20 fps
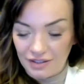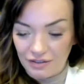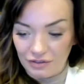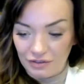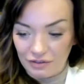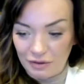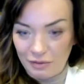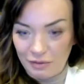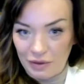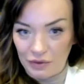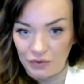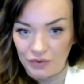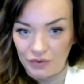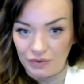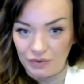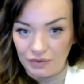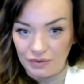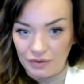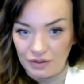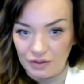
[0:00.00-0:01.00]
remote
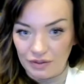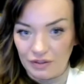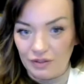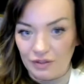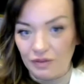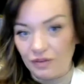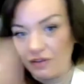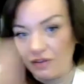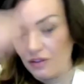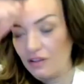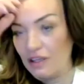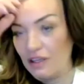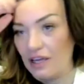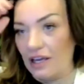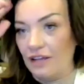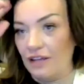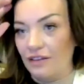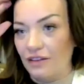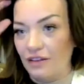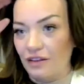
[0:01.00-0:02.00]

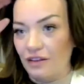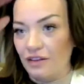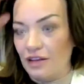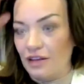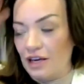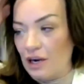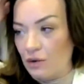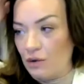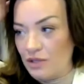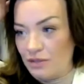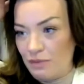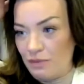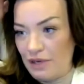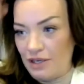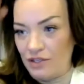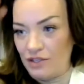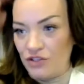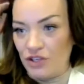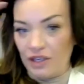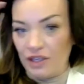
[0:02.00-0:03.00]
that I was
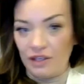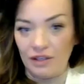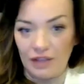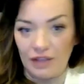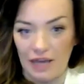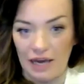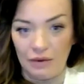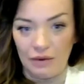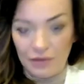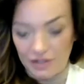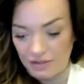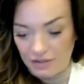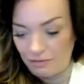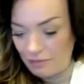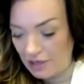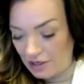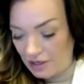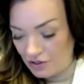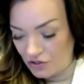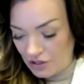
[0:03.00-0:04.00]
managing. I was
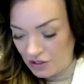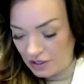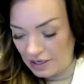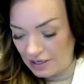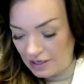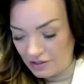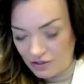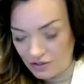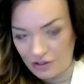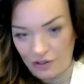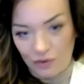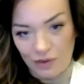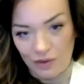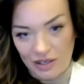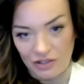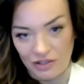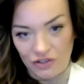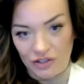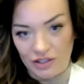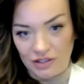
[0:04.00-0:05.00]
managing, answering
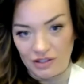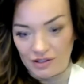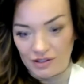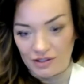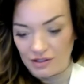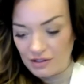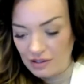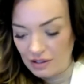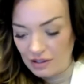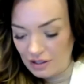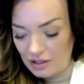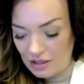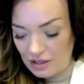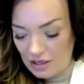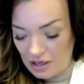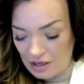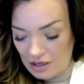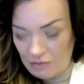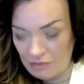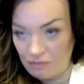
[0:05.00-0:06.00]
questions,
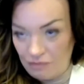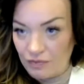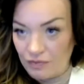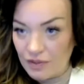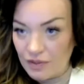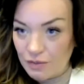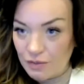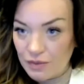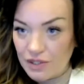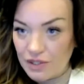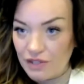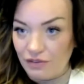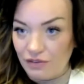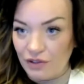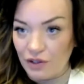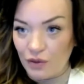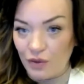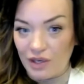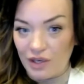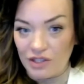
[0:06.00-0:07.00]

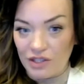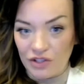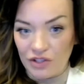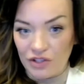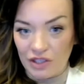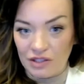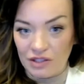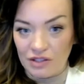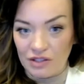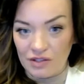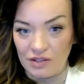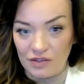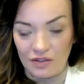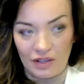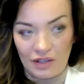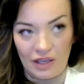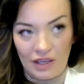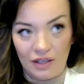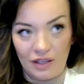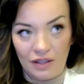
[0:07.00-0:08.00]
specific questions
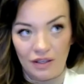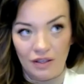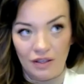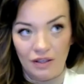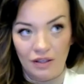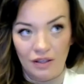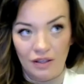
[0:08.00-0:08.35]
like,